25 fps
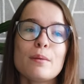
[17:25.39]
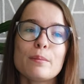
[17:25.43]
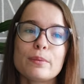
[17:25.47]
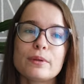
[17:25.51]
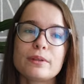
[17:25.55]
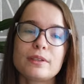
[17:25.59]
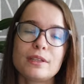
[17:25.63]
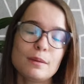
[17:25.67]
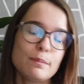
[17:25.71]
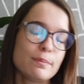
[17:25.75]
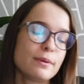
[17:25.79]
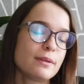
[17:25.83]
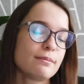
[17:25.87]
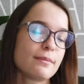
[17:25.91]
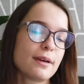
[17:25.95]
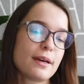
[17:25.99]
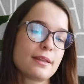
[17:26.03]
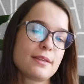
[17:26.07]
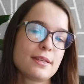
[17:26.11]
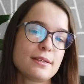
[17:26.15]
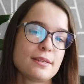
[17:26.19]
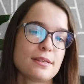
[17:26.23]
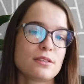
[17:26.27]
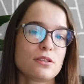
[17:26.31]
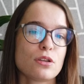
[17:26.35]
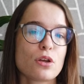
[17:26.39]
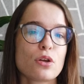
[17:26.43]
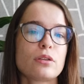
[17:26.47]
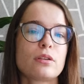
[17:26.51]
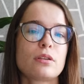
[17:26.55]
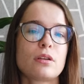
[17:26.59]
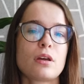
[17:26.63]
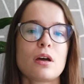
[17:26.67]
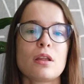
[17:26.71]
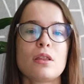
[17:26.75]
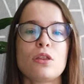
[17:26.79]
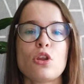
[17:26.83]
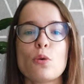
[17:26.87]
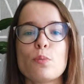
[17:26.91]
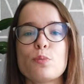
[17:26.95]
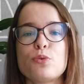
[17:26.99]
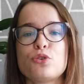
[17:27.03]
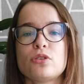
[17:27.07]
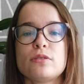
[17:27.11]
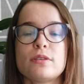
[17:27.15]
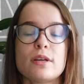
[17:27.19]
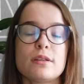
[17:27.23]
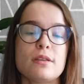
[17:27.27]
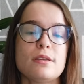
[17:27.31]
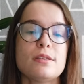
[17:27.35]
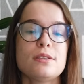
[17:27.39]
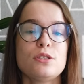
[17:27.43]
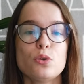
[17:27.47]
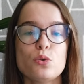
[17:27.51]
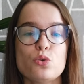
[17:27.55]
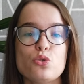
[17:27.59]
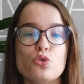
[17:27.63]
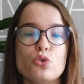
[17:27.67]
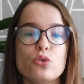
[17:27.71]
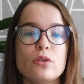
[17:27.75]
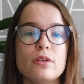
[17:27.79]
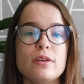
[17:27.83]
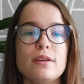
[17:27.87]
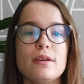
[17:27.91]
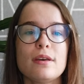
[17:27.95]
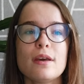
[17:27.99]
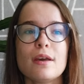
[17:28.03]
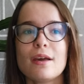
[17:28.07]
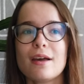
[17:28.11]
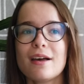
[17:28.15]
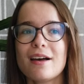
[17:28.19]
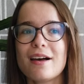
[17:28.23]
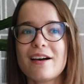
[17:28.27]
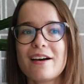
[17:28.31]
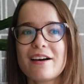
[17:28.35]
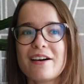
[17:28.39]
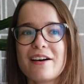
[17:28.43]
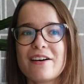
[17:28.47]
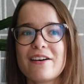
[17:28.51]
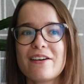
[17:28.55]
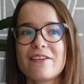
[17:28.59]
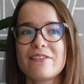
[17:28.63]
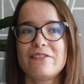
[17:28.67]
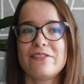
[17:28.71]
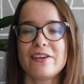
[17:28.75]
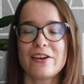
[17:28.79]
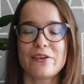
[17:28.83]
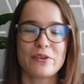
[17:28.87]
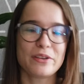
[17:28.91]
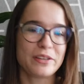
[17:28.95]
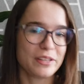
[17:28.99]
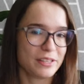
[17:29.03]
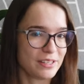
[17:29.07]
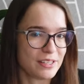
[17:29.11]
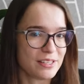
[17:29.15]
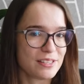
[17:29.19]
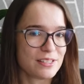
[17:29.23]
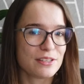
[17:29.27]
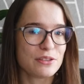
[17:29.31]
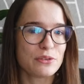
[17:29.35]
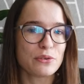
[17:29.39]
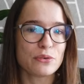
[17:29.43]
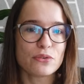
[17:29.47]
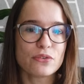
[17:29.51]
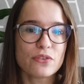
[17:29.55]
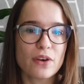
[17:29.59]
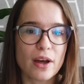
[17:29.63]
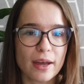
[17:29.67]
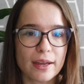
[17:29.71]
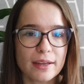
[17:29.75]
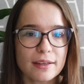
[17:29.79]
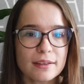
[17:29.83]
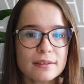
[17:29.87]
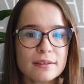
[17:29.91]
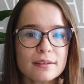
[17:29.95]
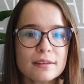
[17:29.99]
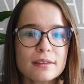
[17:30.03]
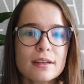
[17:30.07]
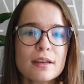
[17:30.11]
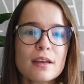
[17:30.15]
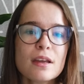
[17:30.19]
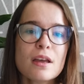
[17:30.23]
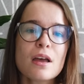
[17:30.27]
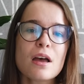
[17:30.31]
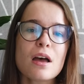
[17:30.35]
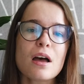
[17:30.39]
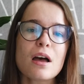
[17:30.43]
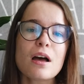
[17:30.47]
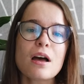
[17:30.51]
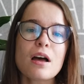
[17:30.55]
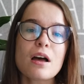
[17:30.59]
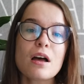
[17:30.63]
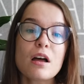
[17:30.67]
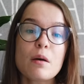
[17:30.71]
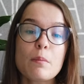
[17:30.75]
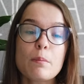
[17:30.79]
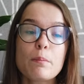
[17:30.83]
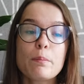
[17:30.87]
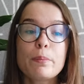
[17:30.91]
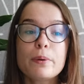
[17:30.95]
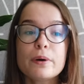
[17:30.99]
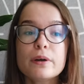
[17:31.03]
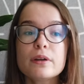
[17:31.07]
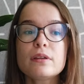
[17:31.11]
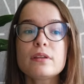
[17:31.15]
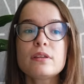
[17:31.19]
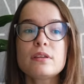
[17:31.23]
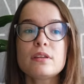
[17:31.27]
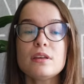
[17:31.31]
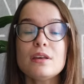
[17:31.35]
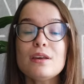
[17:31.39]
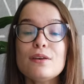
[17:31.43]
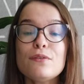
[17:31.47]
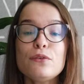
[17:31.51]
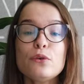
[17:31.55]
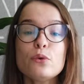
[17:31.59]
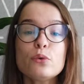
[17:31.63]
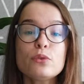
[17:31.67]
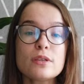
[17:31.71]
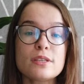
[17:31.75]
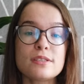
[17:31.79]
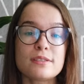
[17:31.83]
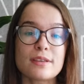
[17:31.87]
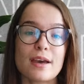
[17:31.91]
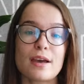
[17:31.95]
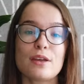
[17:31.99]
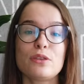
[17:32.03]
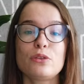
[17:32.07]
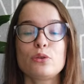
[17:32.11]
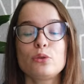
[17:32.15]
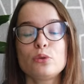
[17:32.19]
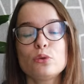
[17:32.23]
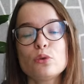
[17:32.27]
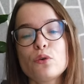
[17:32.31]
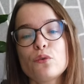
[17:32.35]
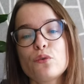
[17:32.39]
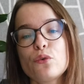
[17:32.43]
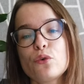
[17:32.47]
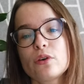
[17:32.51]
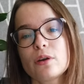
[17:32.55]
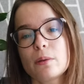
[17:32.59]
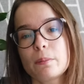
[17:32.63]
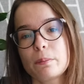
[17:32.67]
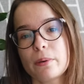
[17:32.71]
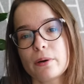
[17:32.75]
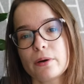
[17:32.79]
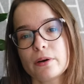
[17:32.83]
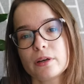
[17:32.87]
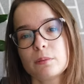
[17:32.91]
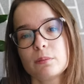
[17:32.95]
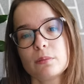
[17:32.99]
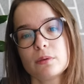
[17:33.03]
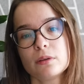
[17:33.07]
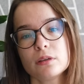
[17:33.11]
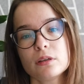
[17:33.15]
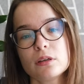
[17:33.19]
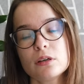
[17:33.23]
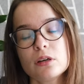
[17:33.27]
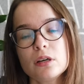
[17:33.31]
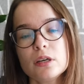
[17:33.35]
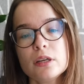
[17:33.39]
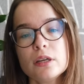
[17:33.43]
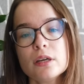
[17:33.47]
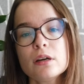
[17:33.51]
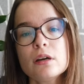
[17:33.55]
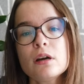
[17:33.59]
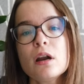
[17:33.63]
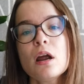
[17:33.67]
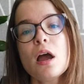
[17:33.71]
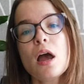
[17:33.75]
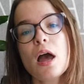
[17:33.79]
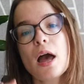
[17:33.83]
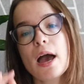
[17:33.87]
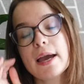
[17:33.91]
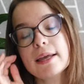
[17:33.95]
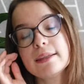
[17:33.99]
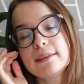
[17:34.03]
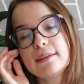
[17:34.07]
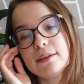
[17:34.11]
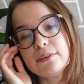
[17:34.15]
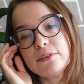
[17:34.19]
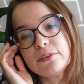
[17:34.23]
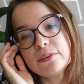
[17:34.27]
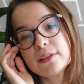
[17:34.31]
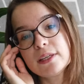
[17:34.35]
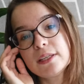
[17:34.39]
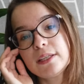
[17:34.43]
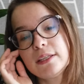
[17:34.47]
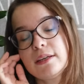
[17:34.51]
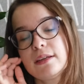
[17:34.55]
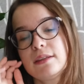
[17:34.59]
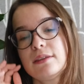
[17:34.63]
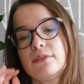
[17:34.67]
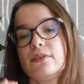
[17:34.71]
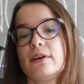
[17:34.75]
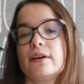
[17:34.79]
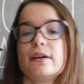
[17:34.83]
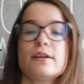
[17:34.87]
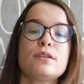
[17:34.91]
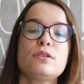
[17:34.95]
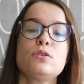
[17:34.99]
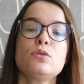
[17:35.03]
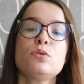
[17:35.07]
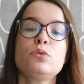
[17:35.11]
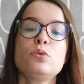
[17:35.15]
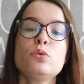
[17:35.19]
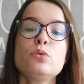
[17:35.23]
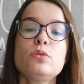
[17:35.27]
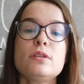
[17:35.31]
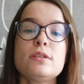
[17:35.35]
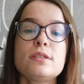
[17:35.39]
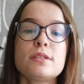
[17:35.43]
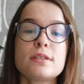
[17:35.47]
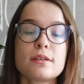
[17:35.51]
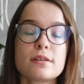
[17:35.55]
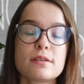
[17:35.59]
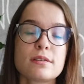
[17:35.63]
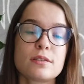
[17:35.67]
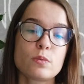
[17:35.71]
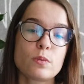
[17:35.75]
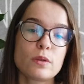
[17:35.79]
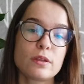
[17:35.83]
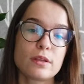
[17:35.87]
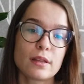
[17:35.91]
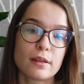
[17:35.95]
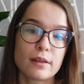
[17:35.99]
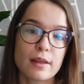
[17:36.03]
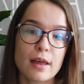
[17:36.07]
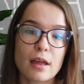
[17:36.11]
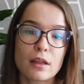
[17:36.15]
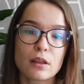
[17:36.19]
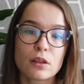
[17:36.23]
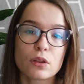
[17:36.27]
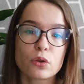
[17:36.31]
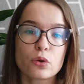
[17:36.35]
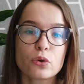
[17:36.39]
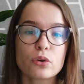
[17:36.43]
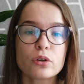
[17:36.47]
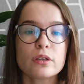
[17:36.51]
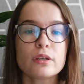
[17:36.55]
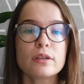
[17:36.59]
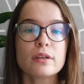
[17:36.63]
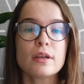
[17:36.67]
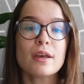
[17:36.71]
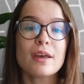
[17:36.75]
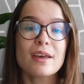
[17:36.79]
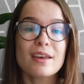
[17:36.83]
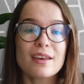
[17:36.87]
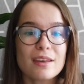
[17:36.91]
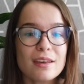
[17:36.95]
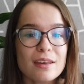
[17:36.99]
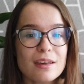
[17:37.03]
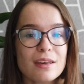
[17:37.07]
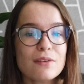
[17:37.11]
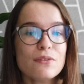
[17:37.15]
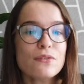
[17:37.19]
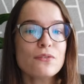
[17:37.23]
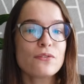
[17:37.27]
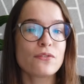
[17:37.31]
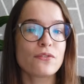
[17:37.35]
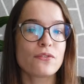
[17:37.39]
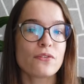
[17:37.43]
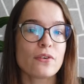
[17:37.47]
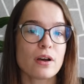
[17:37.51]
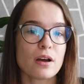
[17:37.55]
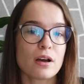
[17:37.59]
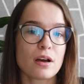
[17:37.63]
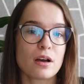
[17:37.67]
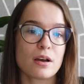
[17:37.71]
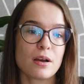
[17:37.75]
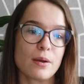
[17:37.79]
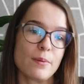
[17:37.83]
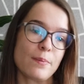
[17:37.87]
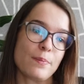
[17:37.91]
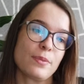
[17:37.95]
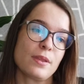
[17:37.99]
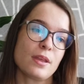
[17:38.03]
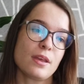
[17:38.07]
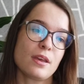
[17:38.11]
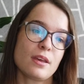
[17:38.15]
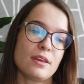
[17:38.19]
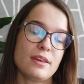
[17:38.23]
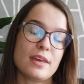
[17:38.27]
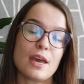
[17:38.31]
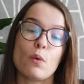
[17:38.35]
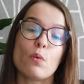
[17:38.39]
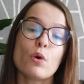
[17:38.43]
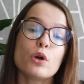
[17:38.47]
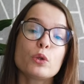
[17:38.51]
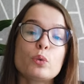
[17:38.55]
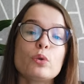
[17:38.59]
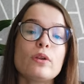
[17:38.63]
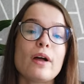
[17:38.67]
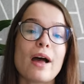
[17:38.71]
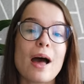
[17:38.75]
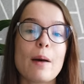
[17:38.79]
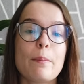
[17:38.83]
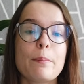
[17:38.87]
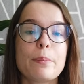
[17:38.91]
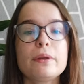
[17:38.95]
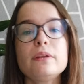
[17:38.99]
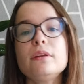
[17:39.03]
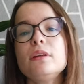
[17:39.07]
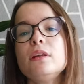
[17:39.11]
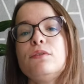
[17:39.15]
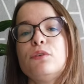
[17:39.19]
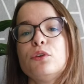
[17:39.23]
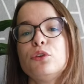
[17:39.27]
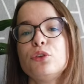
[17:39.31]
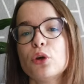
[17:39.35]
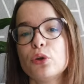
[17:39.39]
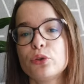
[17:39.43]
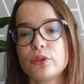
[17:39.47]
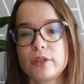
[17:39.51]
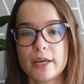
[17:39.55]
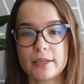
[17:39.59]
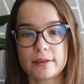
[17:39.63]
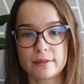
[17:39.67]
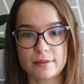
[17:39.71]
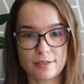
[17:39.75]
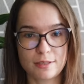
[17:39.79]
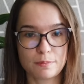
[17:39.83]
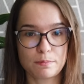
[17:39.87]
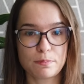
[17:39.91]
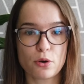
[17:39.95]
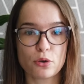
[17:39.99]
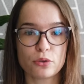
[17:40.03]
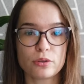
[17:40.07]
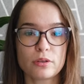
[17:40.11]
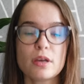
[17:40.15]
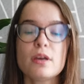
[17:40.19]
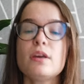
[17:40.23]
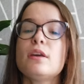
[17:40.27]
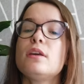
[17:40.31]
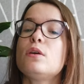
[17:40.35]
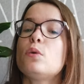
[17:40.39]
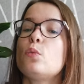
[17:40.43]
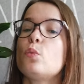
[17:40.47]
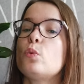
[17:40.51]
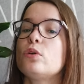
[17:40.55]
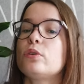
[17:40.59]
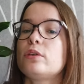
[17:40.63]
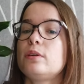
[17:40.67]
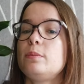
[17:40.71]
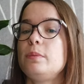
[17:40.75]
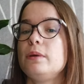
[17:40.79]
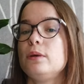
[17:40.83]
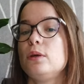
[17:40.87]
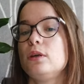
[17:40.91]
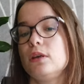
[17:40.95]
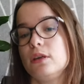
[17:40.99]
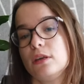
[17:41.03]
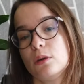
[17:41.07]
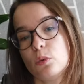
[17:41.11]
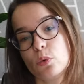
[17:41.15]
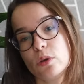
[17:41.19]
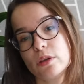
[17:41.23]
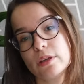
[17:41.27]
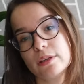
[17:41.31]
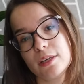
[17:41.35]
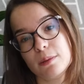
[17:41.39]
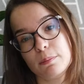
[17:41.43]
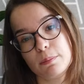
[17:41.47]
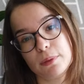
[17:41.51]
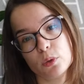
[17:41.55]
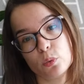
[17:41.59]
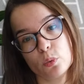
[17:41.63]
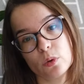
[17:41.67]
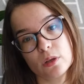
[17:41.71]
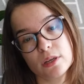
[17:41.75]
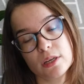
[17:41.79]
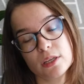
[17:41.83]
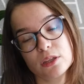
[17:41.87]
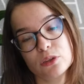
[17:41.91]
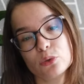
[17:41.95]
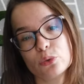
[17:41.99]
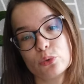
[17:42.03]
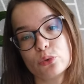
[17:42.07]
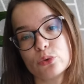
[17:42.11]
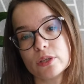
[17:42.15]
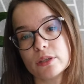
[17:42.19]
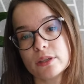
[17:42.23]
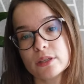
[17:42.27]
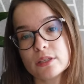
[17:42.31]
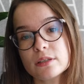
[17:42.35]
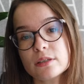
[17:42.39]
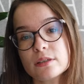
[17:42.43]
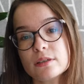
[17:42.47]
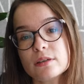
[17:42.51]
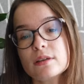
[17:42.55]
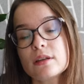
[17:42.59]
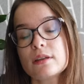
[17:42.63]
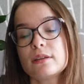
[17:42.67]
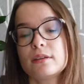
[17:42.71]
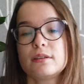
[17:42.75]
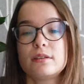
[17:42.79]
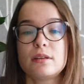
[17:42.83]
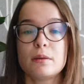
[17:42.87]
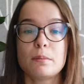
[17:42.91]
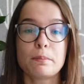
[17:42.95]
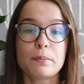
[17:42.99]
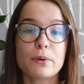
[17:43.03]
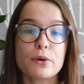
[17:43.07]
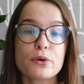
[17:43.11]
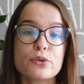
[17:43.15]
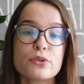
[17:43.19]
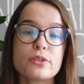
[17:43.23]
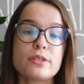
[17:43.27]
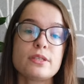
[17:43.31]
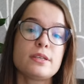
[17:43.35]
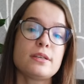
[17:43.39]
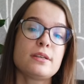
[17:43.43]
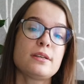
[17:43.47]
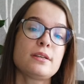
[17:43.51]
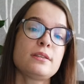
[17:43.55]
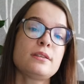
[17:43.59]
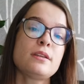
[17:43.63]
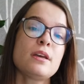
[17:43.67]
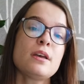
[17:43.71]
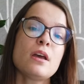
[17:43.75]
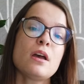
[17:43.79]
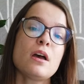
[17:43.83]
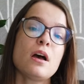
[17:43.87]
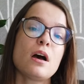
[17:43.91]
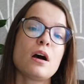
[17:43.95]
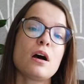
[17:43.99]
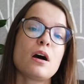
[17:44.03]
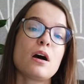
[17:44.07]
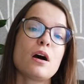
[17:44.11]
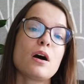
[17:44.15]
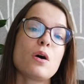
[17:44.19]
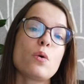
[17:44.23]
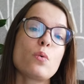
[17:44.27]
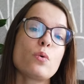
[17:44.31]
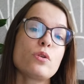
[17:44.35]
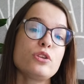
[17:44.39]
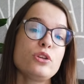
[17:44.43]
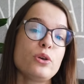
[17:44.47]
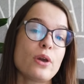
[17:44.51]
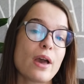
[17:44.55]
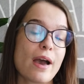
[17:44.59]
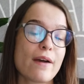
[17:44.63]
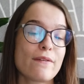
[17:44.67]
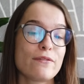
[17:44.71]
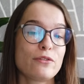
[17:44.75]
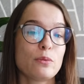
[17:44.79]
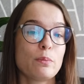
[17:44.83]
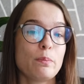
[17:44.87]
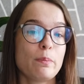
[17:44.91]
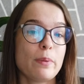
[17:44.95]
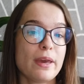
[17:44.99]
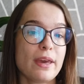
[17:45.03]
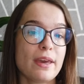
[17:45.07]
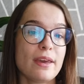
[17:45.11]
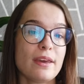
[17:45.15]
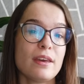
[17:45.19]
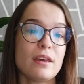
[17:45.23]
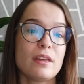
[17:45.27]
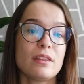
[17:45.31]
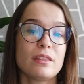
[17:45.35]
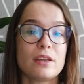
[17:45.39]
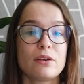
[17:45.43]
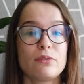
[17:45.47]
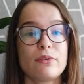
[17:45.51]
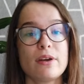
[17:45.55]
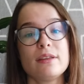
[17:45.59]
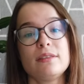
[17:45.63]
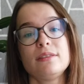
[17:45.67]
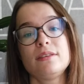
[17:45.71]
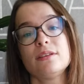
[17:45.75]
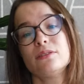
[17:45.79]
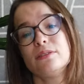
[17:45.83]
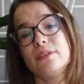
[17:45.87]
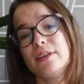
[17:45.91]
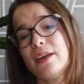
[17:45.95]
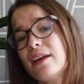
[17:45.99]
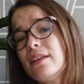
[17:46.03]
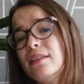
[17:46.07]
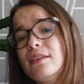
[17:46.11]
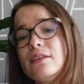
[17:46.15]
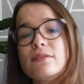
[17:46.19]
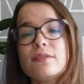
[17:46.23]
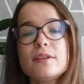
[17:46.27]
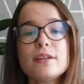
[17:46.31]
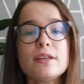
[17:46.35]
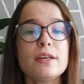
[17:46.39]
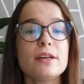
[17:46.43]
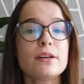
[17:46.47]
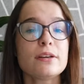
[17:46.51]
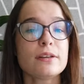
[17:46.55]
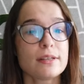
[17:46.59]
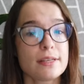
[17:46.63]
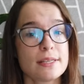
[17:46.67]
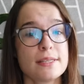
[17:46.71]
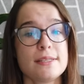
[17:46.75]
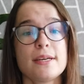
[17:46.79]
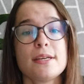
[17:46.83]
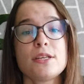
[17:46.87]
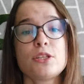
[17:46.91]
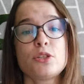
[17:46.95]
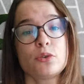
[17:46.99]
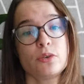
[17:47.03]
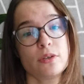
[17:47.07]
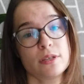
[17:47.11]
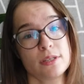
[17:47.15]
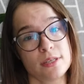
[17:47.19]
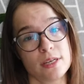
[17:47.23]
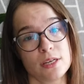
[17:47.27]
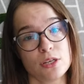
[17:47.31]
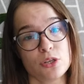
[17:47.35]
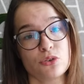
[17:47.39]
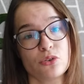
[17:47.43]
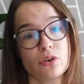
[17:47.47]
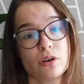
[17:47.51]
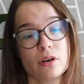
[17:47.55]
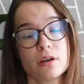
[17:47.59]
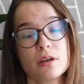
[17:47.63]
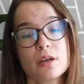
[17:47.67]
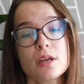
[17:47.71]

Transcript: But keep in mind, this is not an option that is usually very easy to find. But if you decide to look for an apartment earlier, I definitely advise you to discuss with the landlord what will happen if you don't get the spot. Will he be willing to return the deposit? Will you have to pay the rent till the end of the year, etc., etc.?